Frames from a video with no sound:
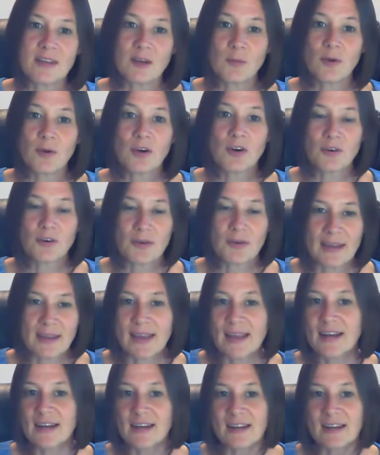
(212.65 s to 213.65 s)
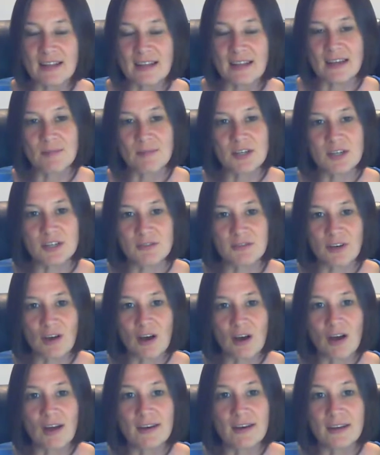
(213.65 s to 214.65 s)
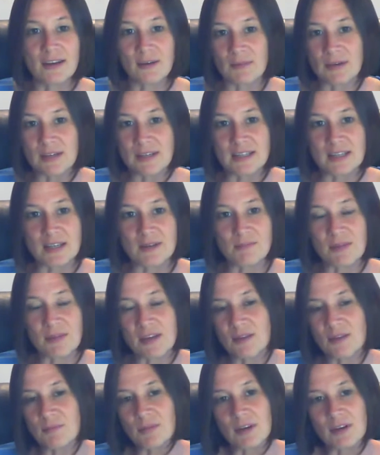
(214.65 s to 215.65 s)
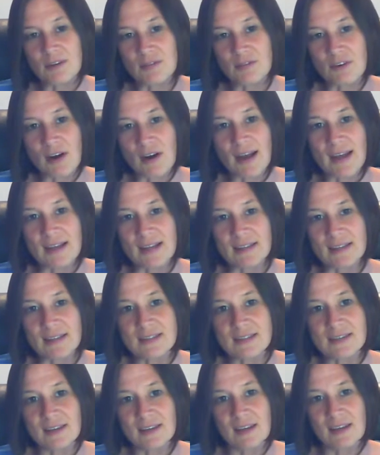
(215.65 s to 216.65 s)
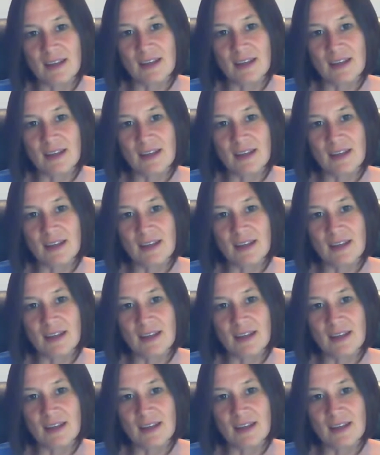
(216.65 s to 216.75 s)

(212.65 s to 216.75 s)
that we're created in the image of God and redeemed by the blood of Christ.